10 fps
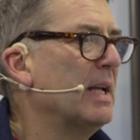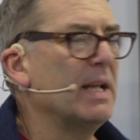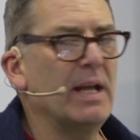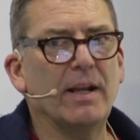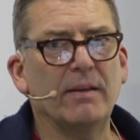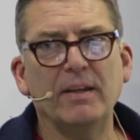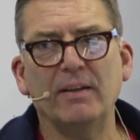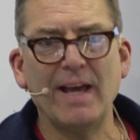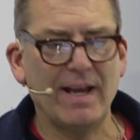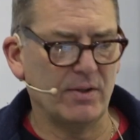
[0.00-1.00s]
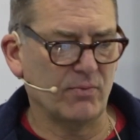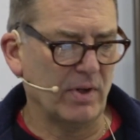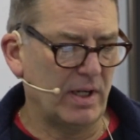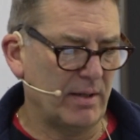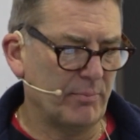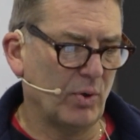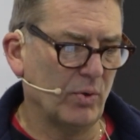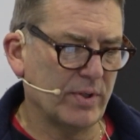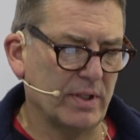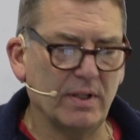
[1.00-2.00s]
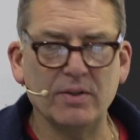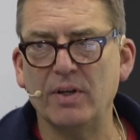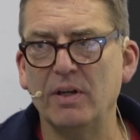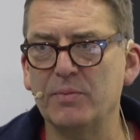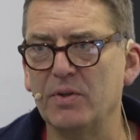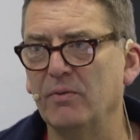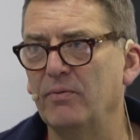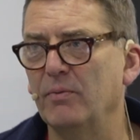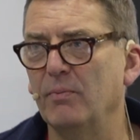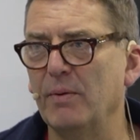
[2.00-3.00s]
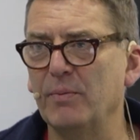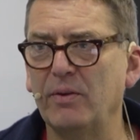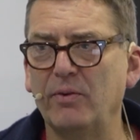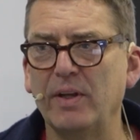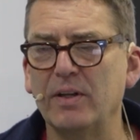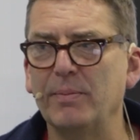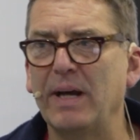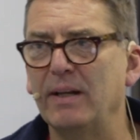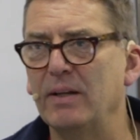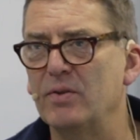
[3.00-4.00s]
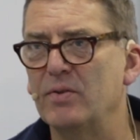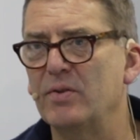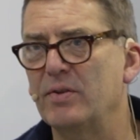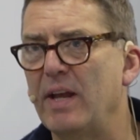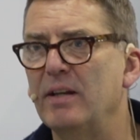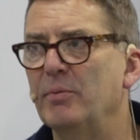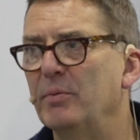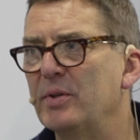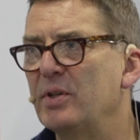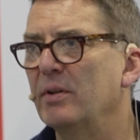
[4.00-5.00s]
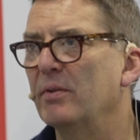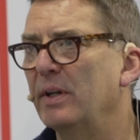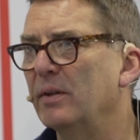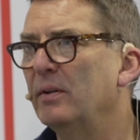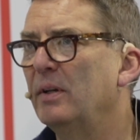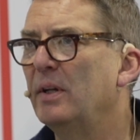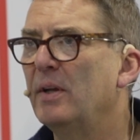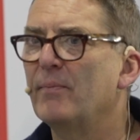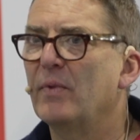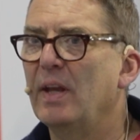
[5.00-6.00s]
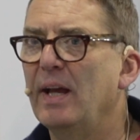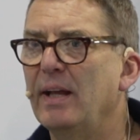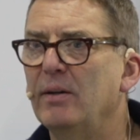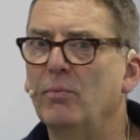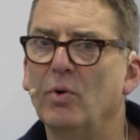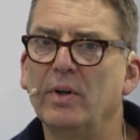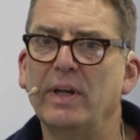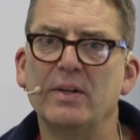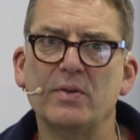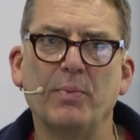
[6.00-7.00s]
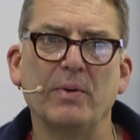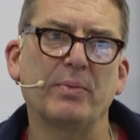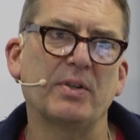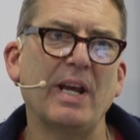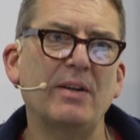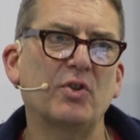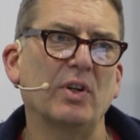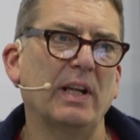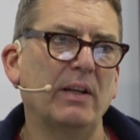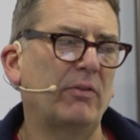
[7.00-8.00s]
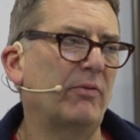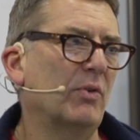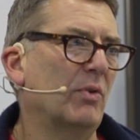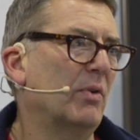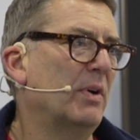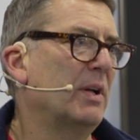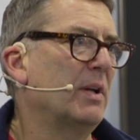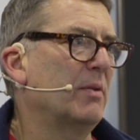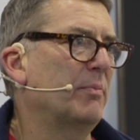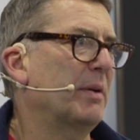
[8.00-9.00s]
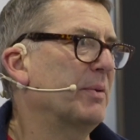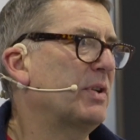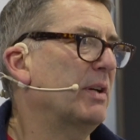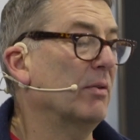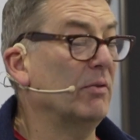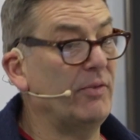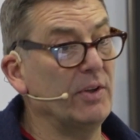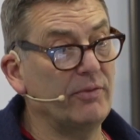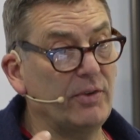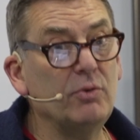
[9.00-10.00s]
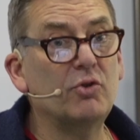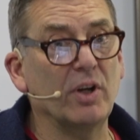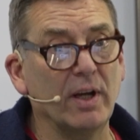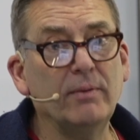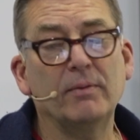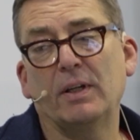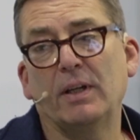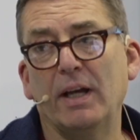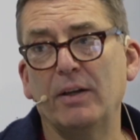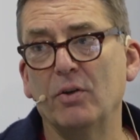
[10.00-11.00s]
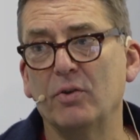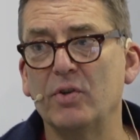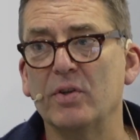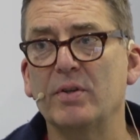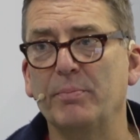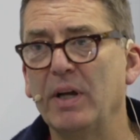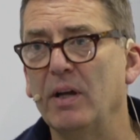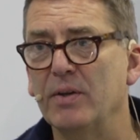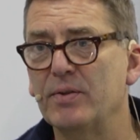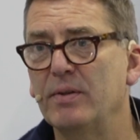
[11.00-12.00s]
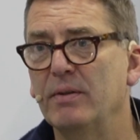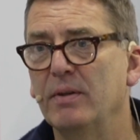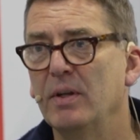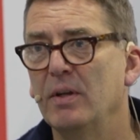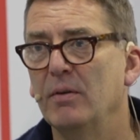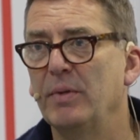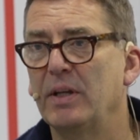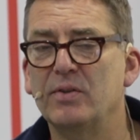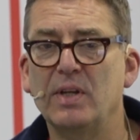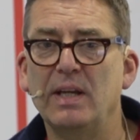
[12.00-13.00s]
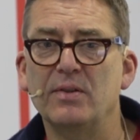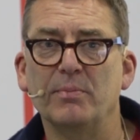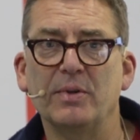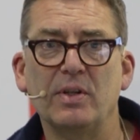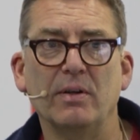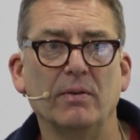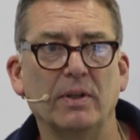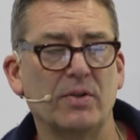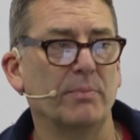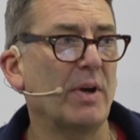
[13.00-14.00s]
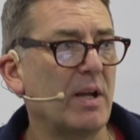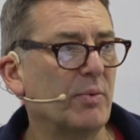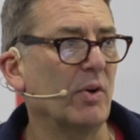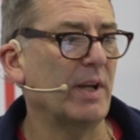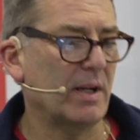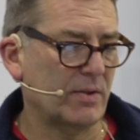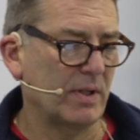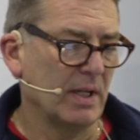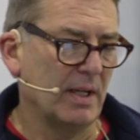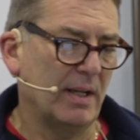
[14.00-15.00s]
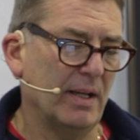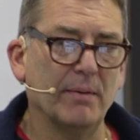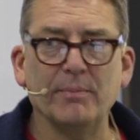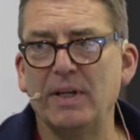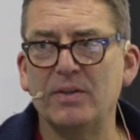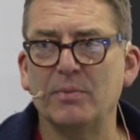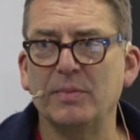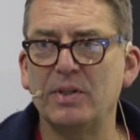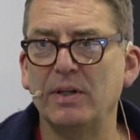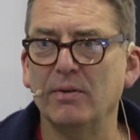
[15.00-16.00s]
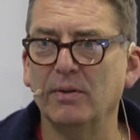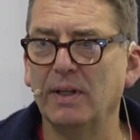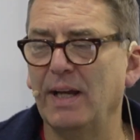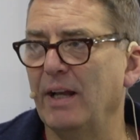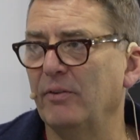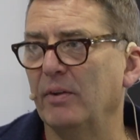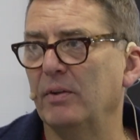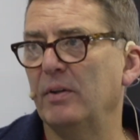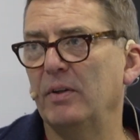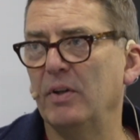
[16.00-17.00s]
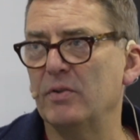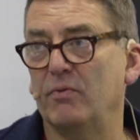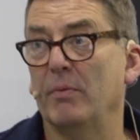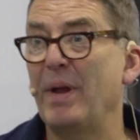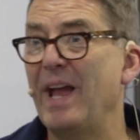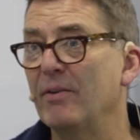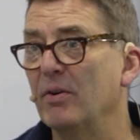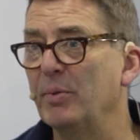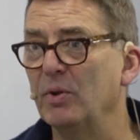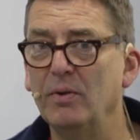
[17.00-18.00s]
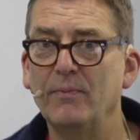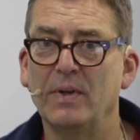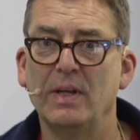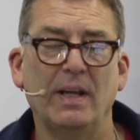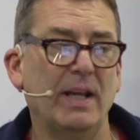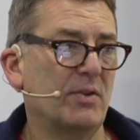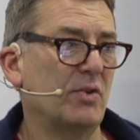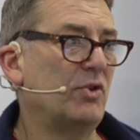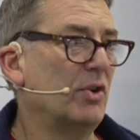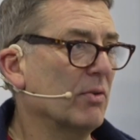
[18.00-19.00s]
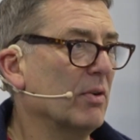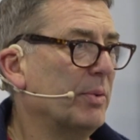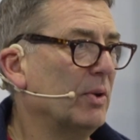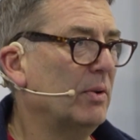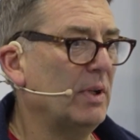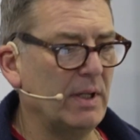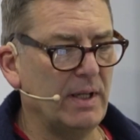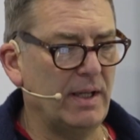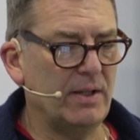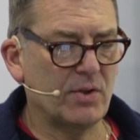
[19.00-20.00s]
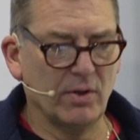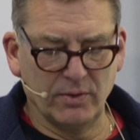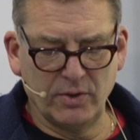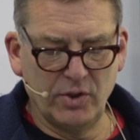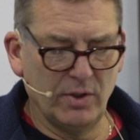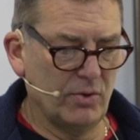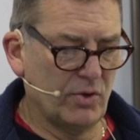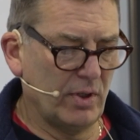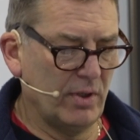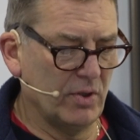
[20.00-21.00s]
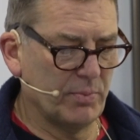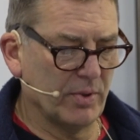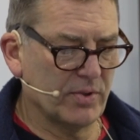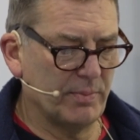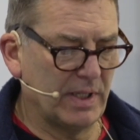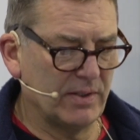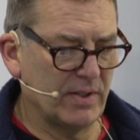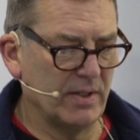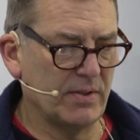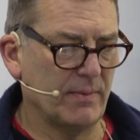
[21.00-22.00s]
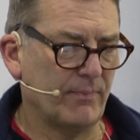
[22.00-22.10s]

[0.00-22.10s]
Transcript: And I think that is really important in terms of when we think about it as a sustainable material and what its potential is for being material for the future and not just the past. Because it is a material that's a byproduct, it's a material that's repairable, it's durable, it's got huge, huge possibilities.